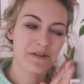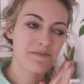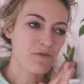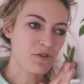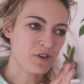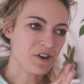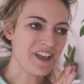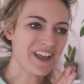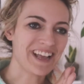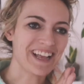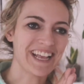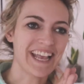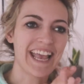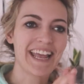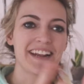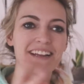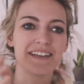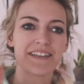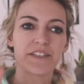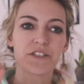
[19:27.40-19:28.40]
good morning.
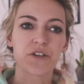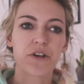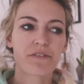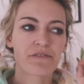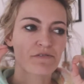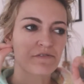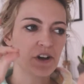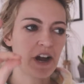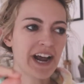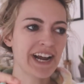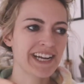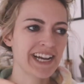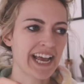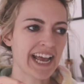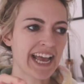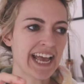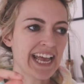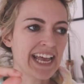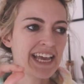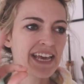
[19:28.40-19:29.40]
It is
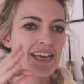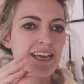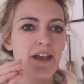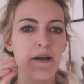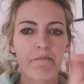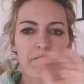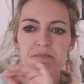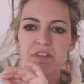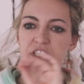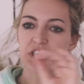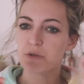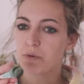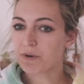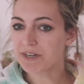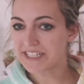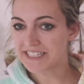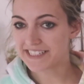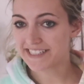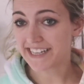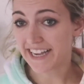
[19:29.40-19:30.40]
Friday the
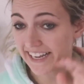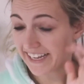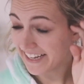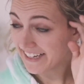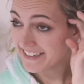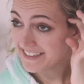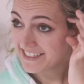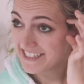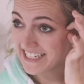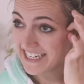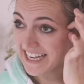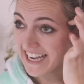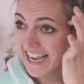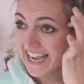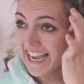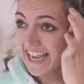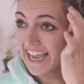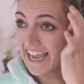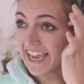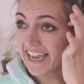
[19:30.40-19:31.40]
22nd,
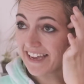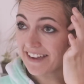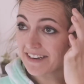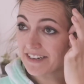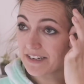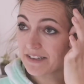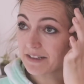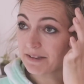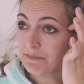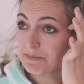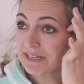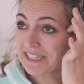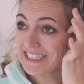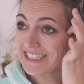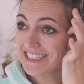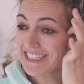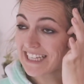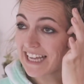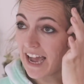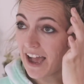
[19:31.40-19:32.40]
and that
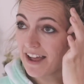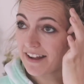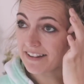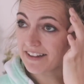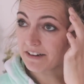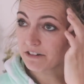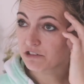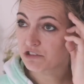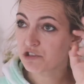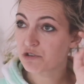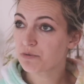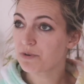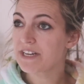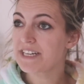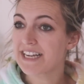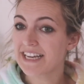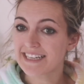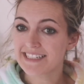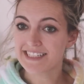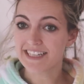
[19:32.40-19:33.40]
means that there's
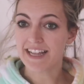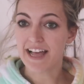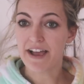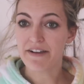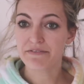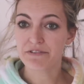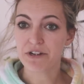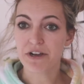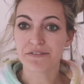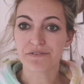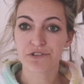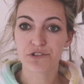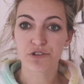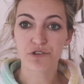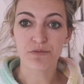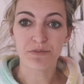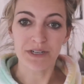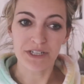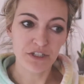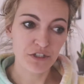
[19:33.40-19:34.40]
3 days left of
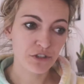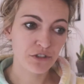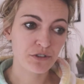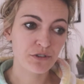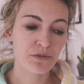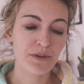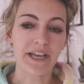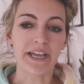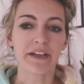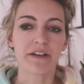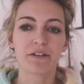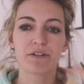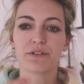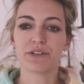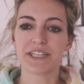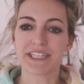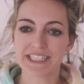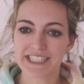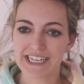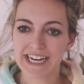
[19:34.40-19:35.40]
Scooby-Doo,
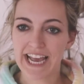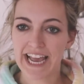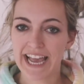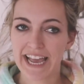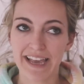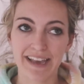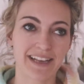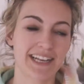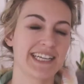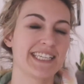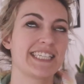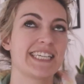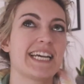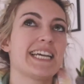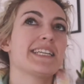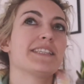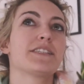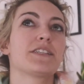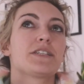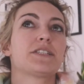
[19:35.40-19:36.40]
including today, because it
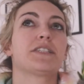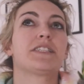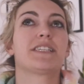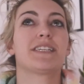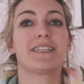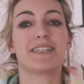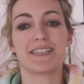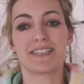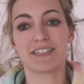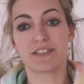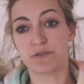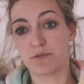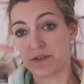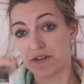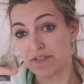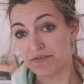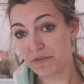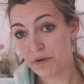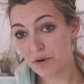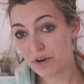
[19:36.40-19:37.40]
ends on Sunday the
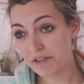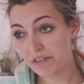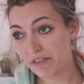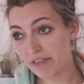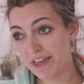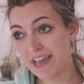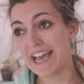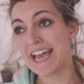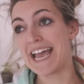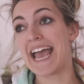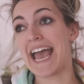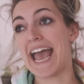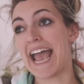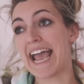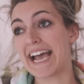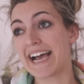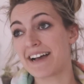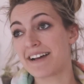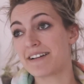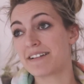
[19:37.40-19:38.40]
24th,
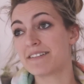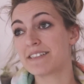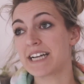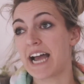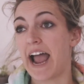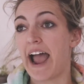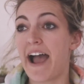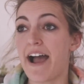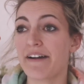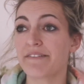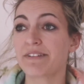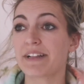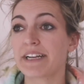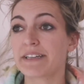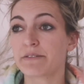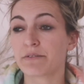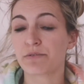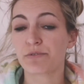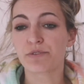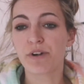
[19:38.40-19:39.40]
and I have
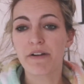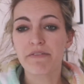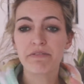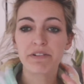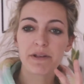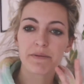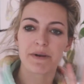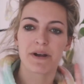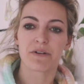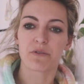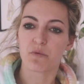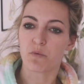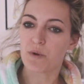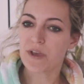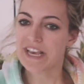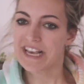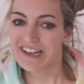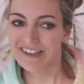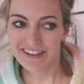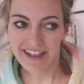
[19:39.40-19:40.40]
like roughly about a
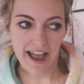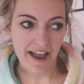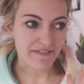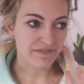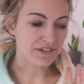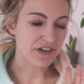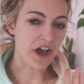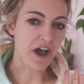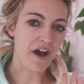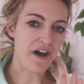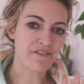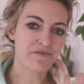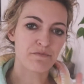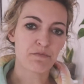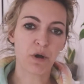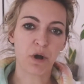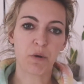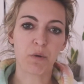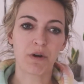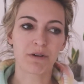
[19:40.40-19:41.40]
week left of
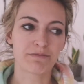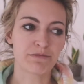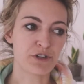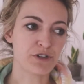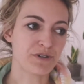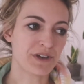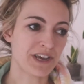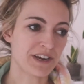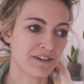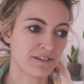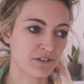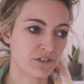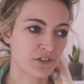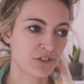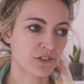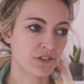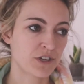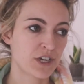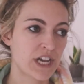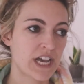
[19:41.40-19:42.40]
Bookworm New
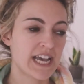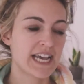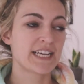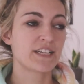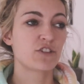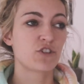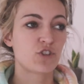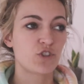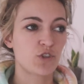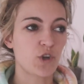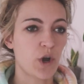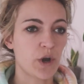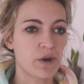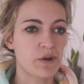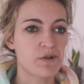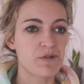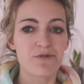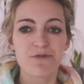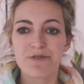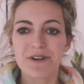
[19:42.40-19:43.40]
Year's.
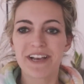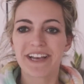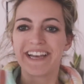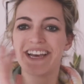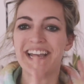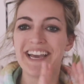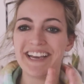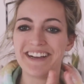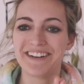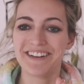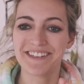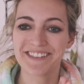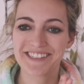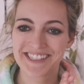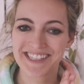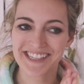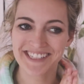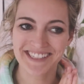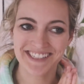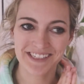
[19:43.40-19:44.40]
So
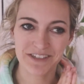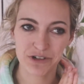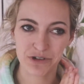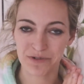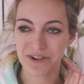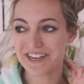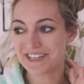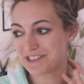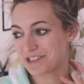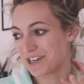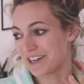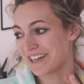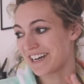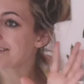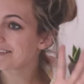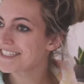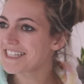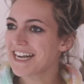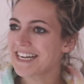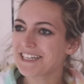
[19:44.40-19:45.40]
here's the situation.
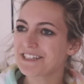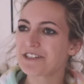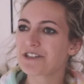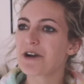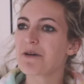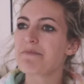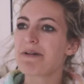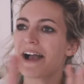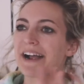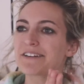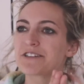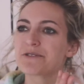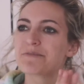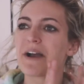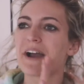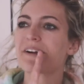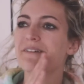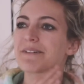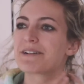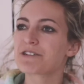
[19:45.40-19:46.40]
I've decided to go back to
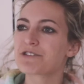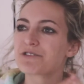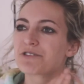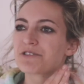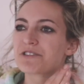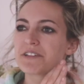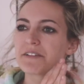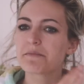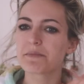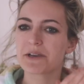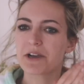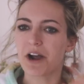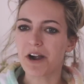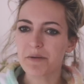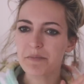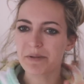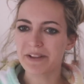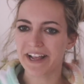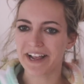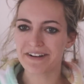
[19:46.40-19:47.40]
my original
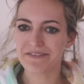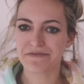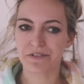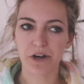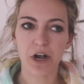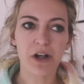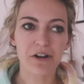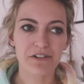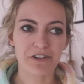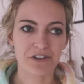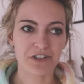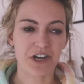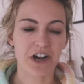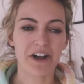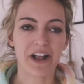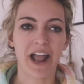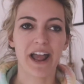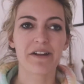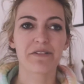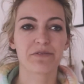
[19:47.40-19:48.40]
TBR plan for
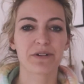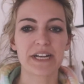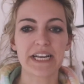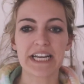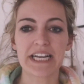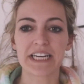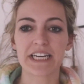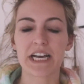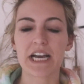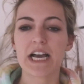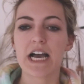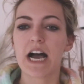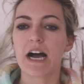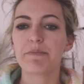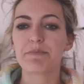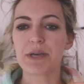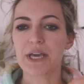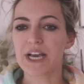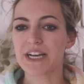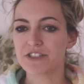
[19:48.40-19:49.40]
Underdog and read
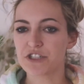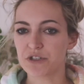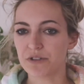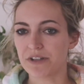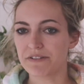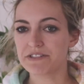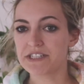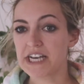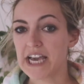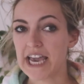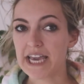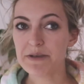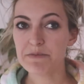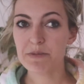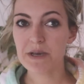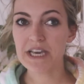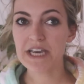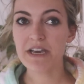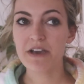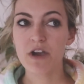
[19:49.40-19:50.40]
Because You Love to Hate
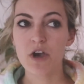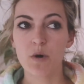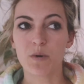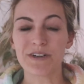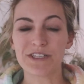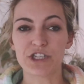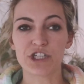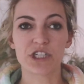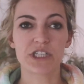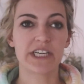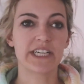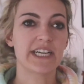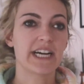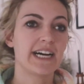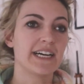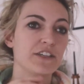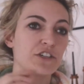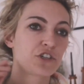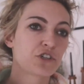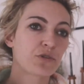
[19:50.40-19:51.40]
Me, which is like
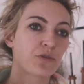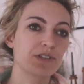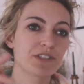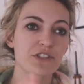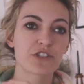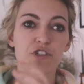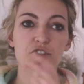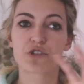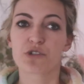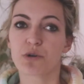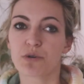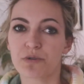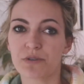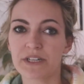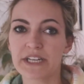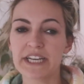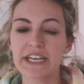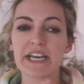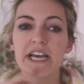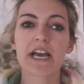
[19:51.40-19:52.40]
a short
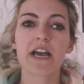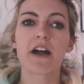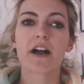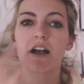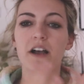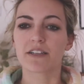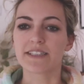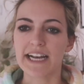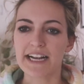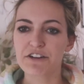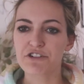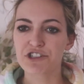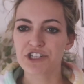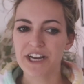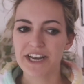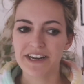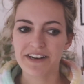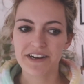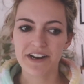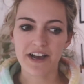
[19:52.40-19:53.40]
story
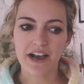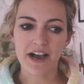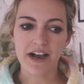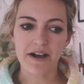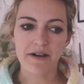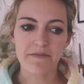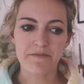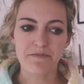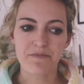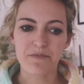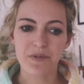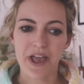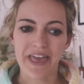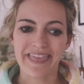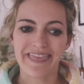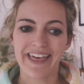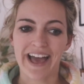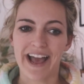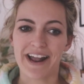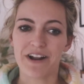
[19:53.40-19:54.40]
collection
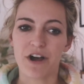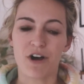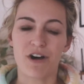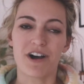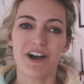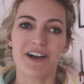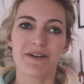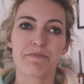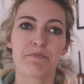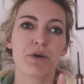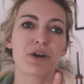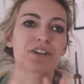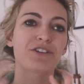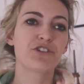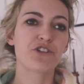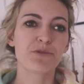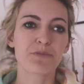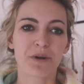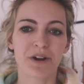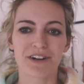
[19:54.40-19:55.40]
that
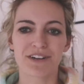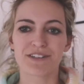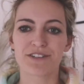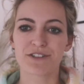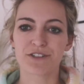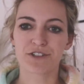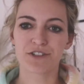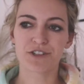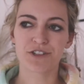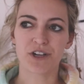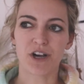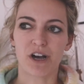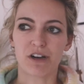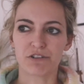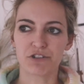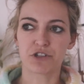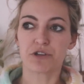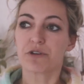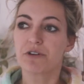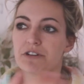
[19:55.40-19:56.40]
booktubers
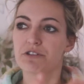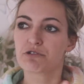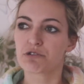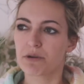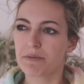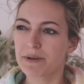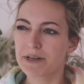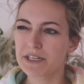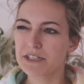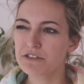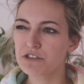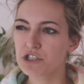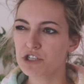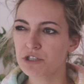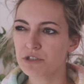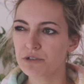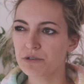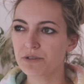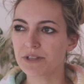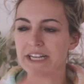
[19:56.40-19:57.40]
also contributed
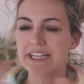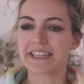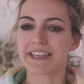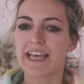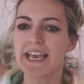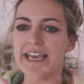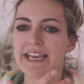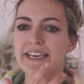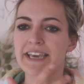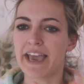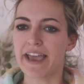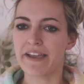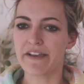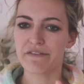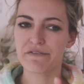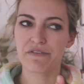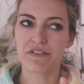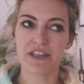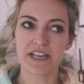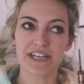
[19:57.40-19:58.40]
to. Like, they
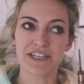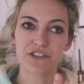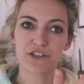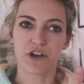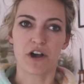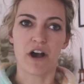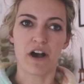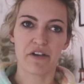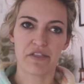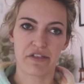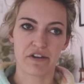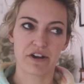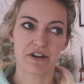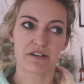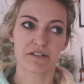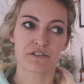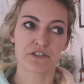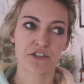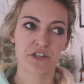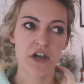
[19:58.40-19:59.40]
gave these
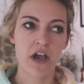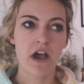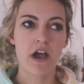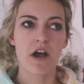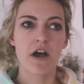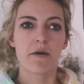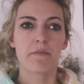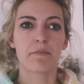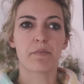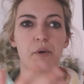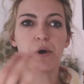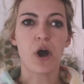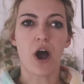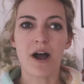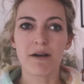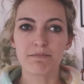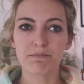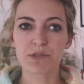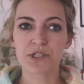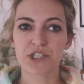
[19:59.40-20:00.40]
authors
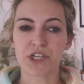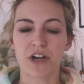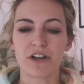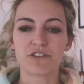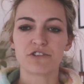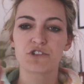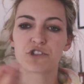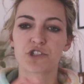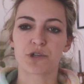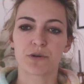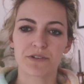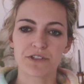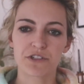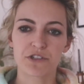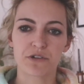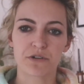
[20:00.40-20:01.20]
prompts on short